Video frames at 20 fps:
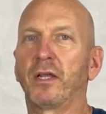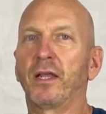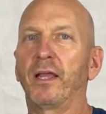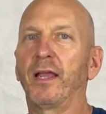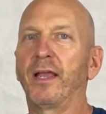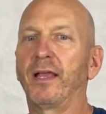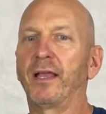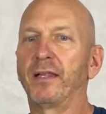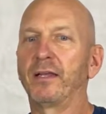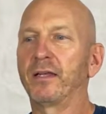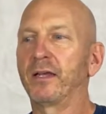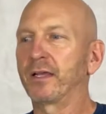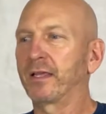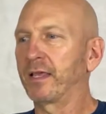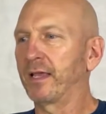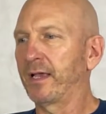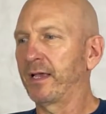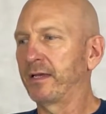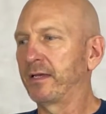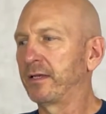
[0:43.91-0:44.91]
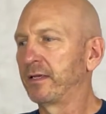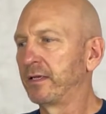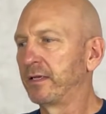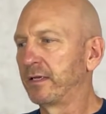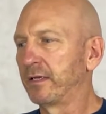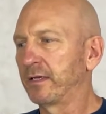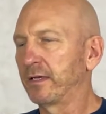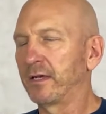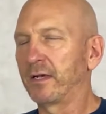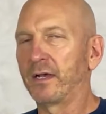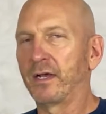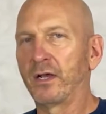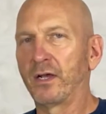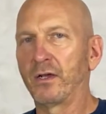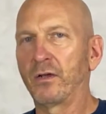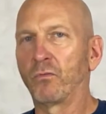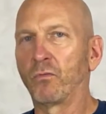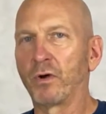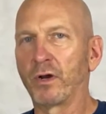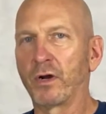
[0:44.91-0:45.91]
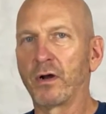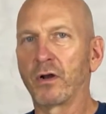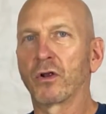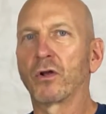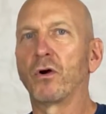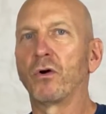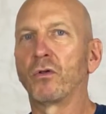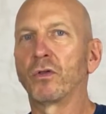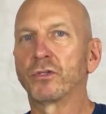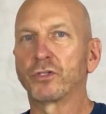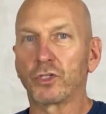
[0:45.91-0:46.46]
And again, what our goal is,